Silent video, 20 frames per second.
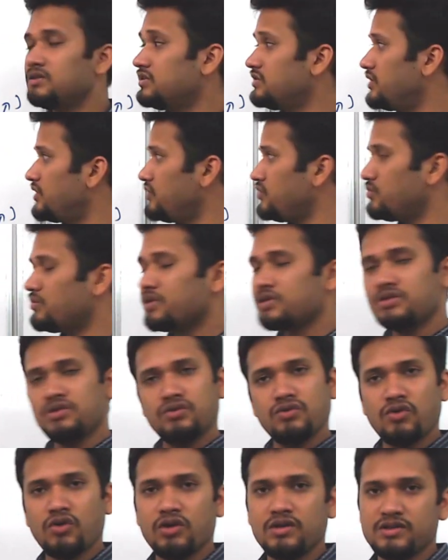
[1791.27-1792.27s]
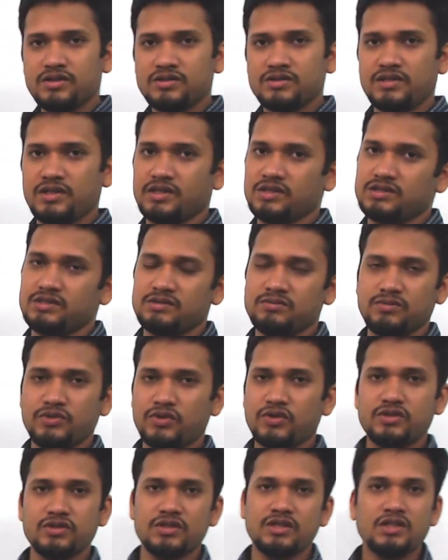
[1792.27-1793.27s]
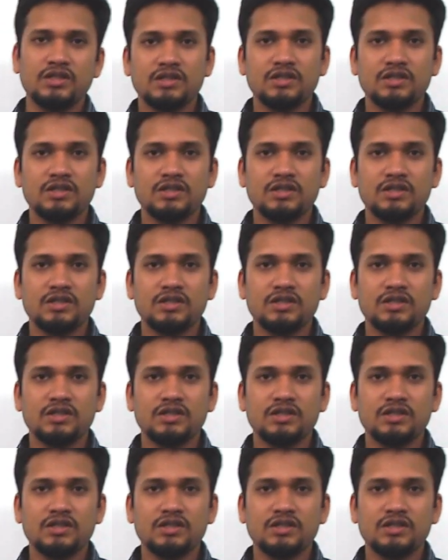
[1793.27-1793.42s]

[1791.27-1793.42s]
then you must know all these things, because